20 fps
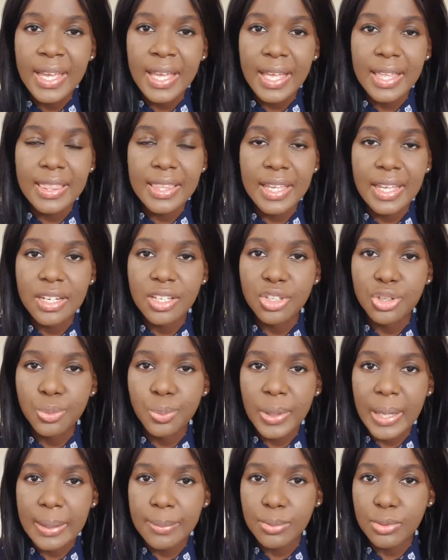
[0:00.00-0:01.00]
and then you'd
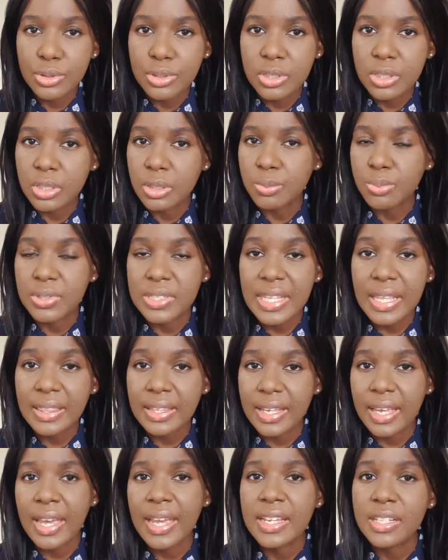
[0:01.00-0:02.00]
be able to present
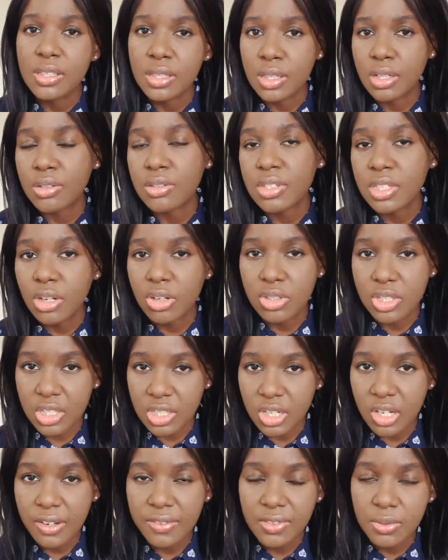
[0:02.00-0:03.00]
the case to the
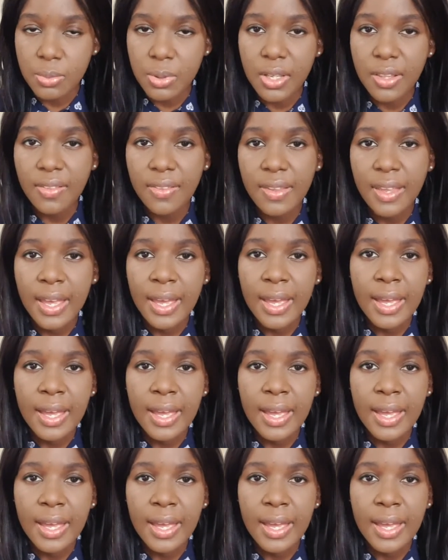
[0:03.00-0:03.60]
consultant afterwards.